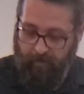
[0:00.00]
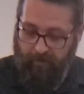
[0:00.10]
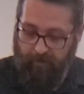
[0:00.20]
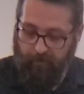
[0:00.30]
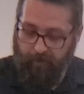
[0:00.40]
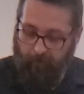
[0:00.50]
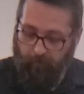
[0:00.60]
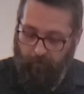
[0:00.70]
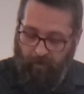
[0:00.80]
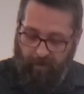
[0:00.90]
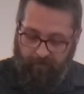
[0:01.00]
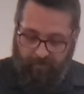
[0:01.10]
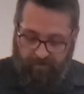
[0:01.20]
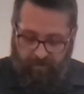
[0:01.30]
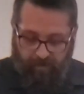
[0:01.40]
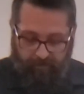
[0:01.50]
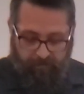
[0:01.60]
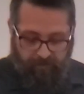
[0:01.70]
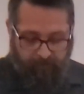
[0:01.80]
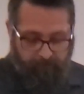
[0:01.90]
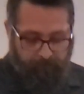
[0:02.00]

And they could not reply to these things.